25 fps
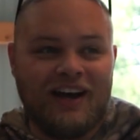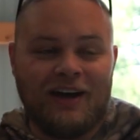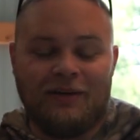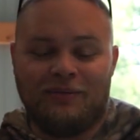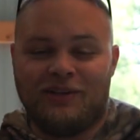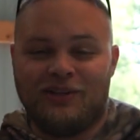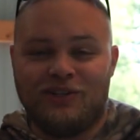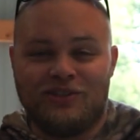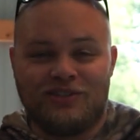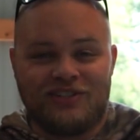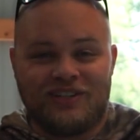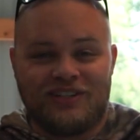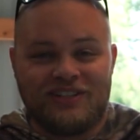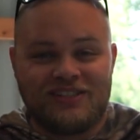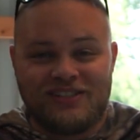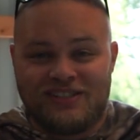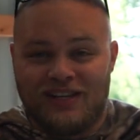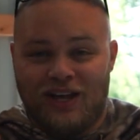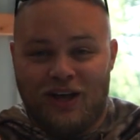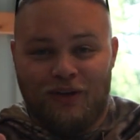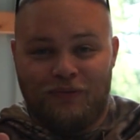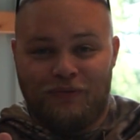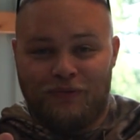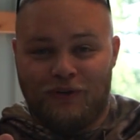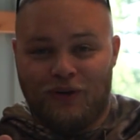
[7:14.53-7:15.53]
I've been using a
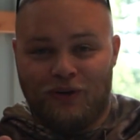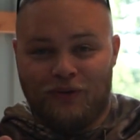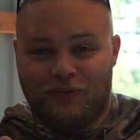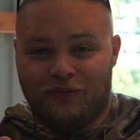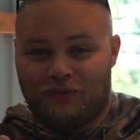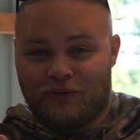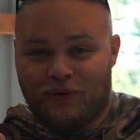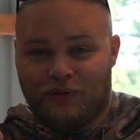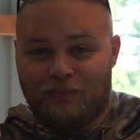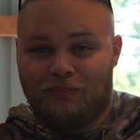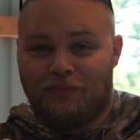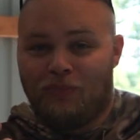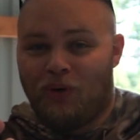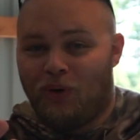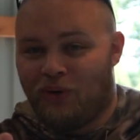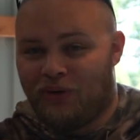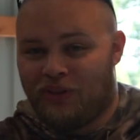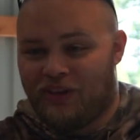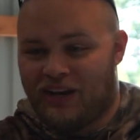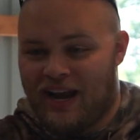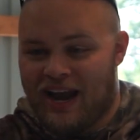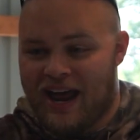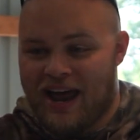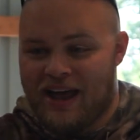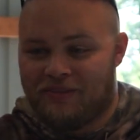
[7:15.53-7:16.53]
cell phone for more
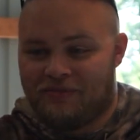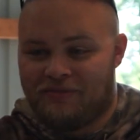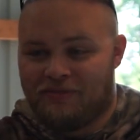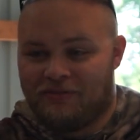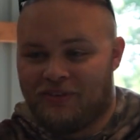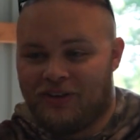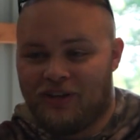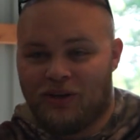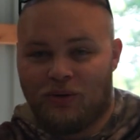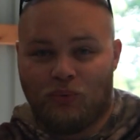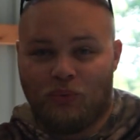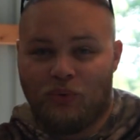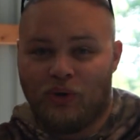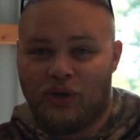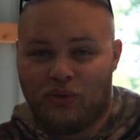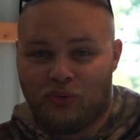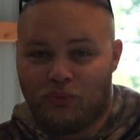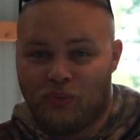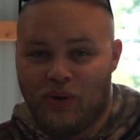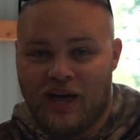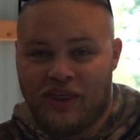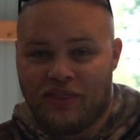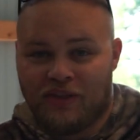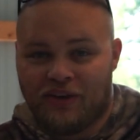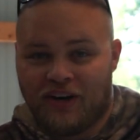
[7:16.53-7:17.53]
than half of it with
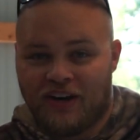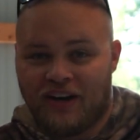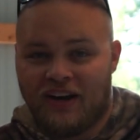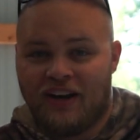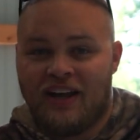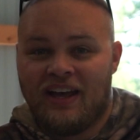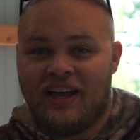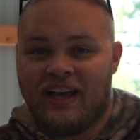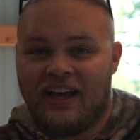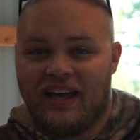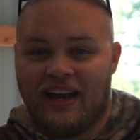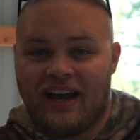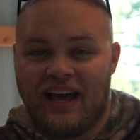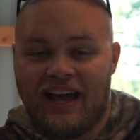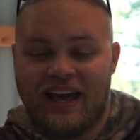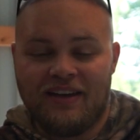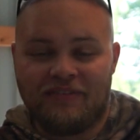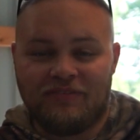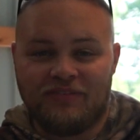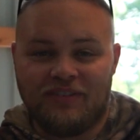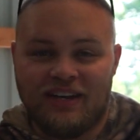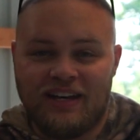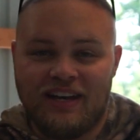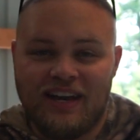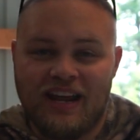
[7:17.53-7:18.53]
weather, and I
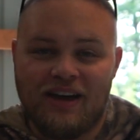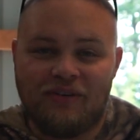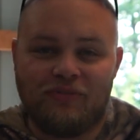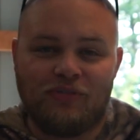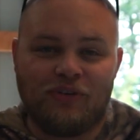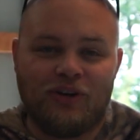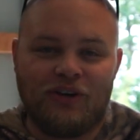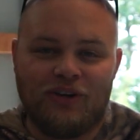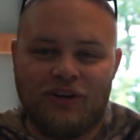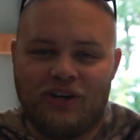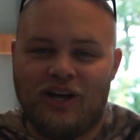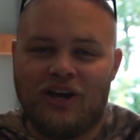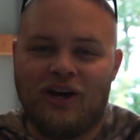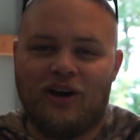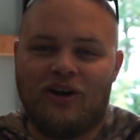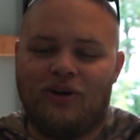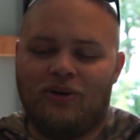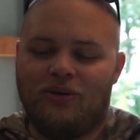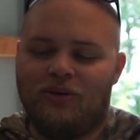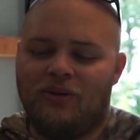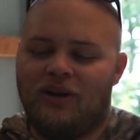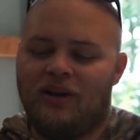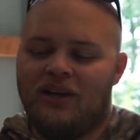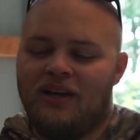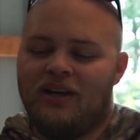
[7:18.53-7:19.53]
have never
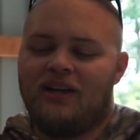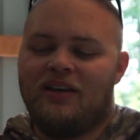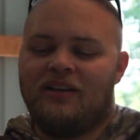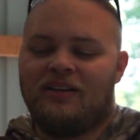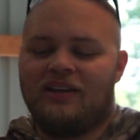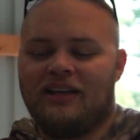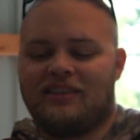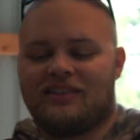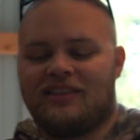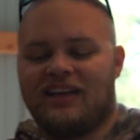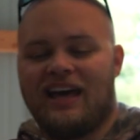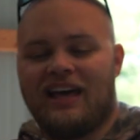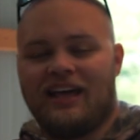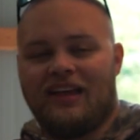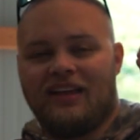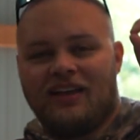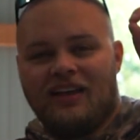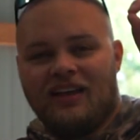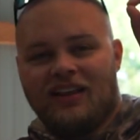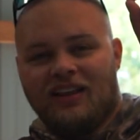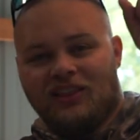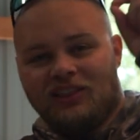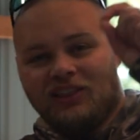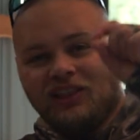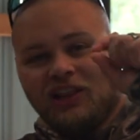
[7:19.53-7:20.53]
known that that
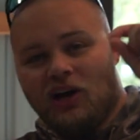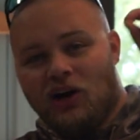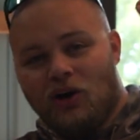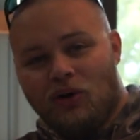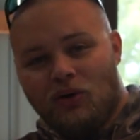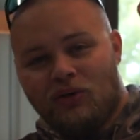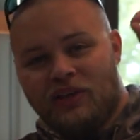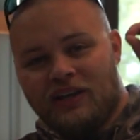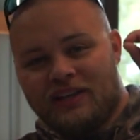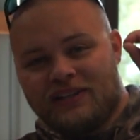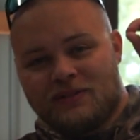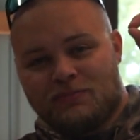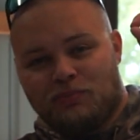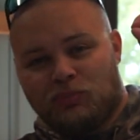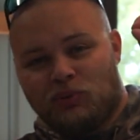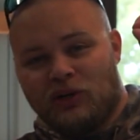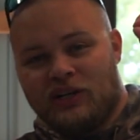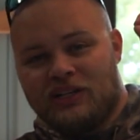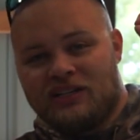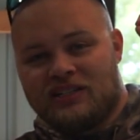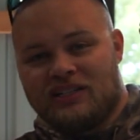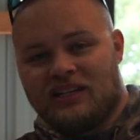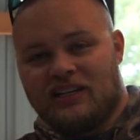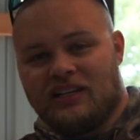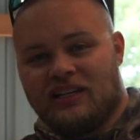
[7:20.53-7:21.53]
low that's
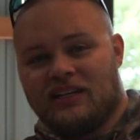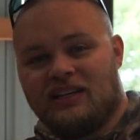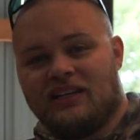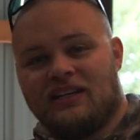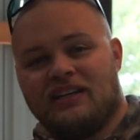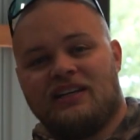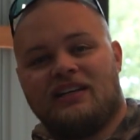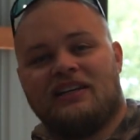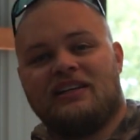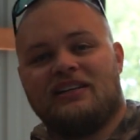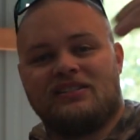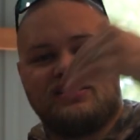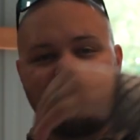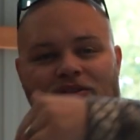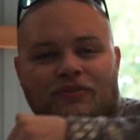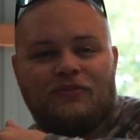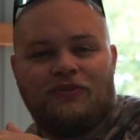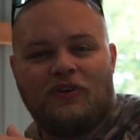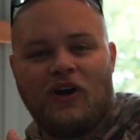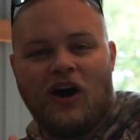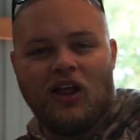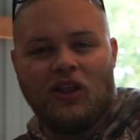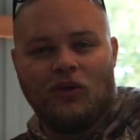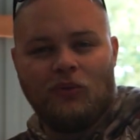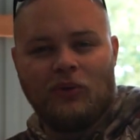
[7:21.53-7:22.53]
printed is the
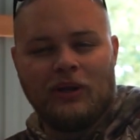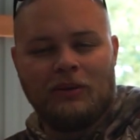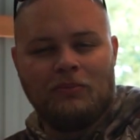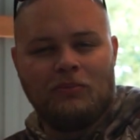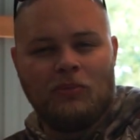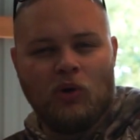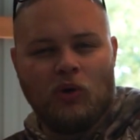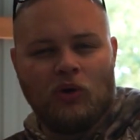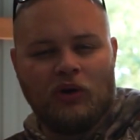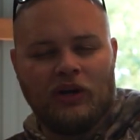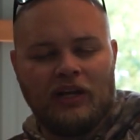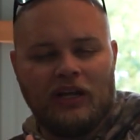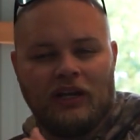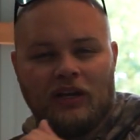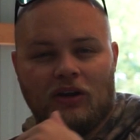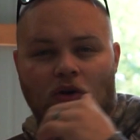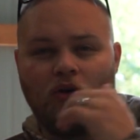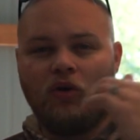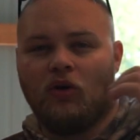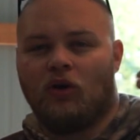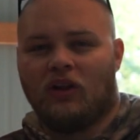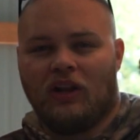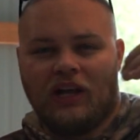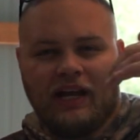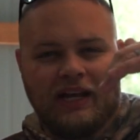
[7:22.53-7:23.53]
following morning,
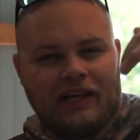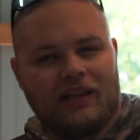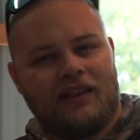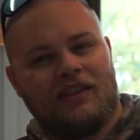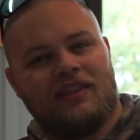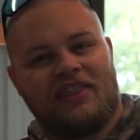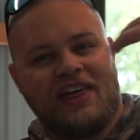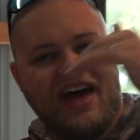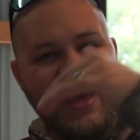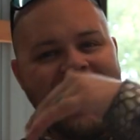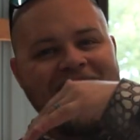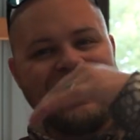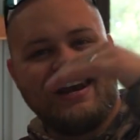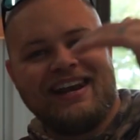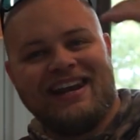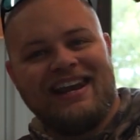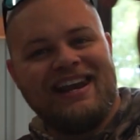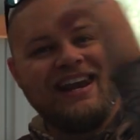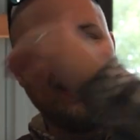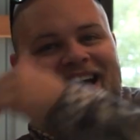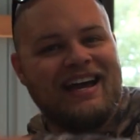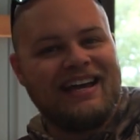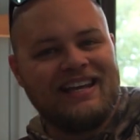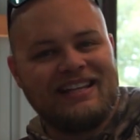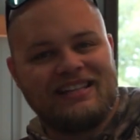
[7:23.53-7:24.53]
or like that
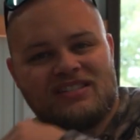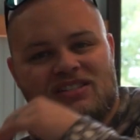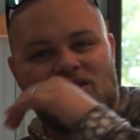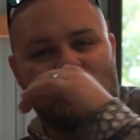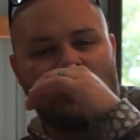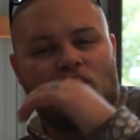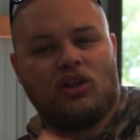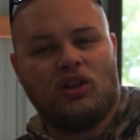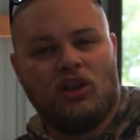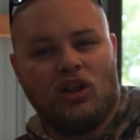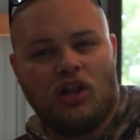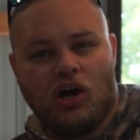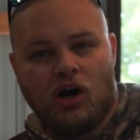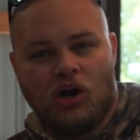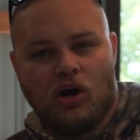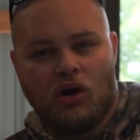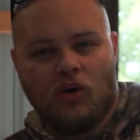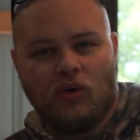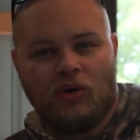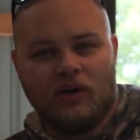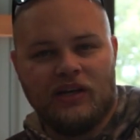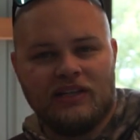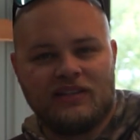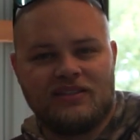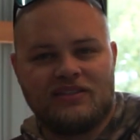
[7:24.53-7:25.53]
night's
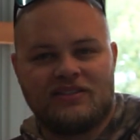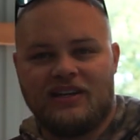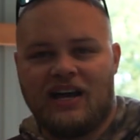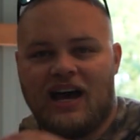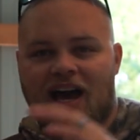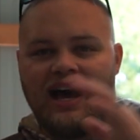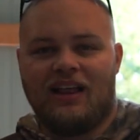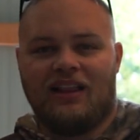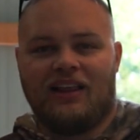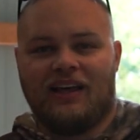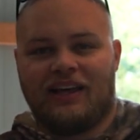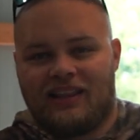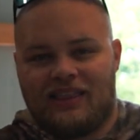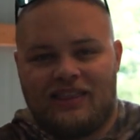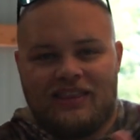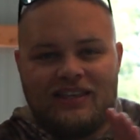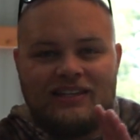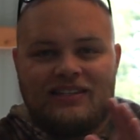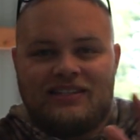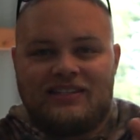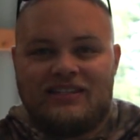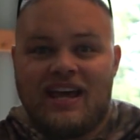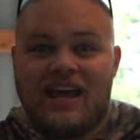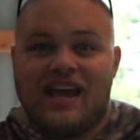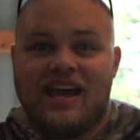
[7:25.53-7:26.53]
low. It's not like the
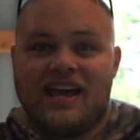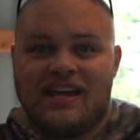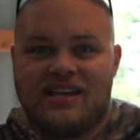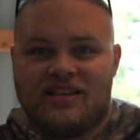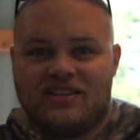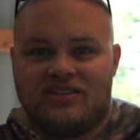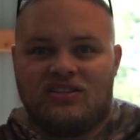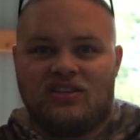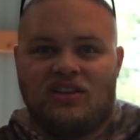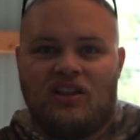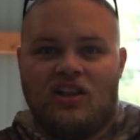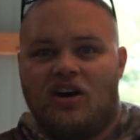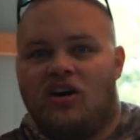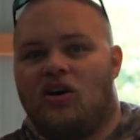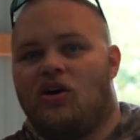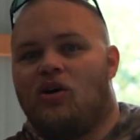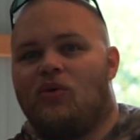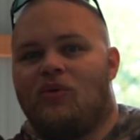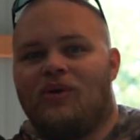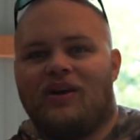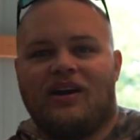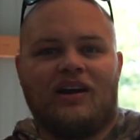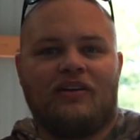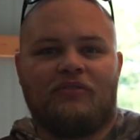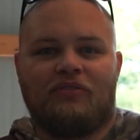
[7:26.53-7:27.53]
day's low
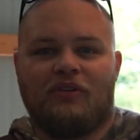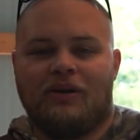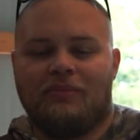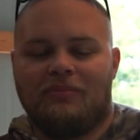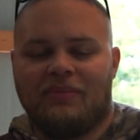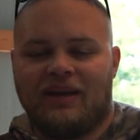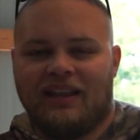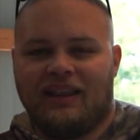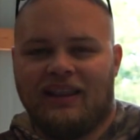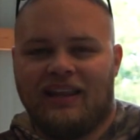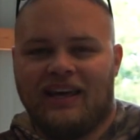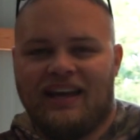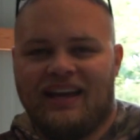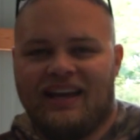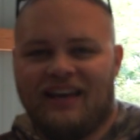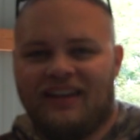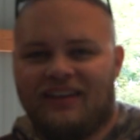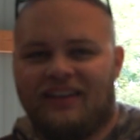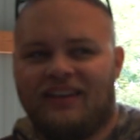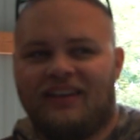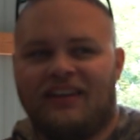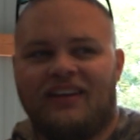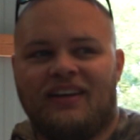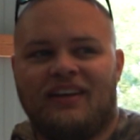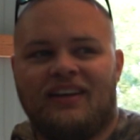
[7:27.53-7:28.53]
wherever it may land.